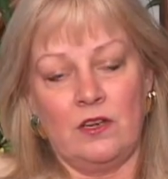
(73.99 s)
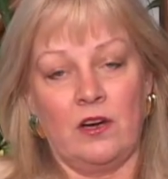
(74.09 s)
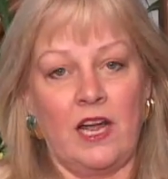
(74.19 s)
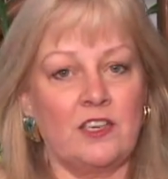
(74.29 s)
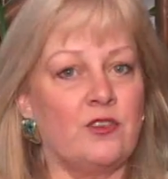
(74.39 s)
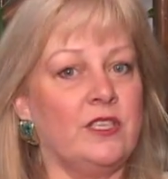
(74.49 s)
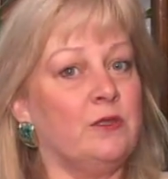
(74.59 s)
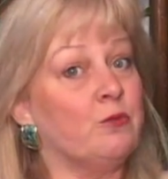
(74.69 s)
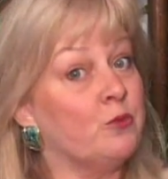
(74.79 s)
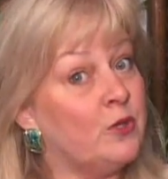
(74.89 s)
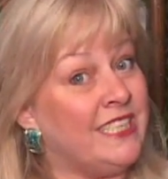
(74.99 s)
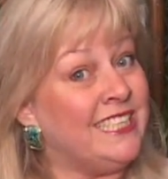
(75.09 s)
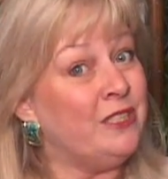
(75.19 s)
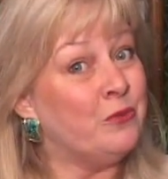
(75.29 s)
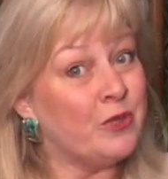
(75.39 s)
are actually
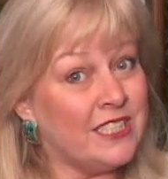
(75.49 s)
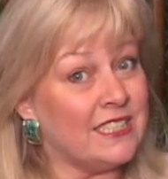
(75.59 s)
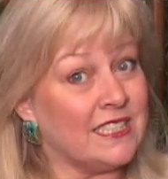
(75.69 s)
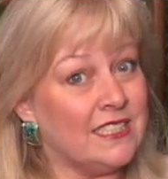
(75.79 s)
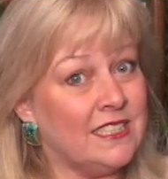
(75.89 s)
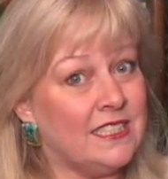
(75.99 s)
rewritten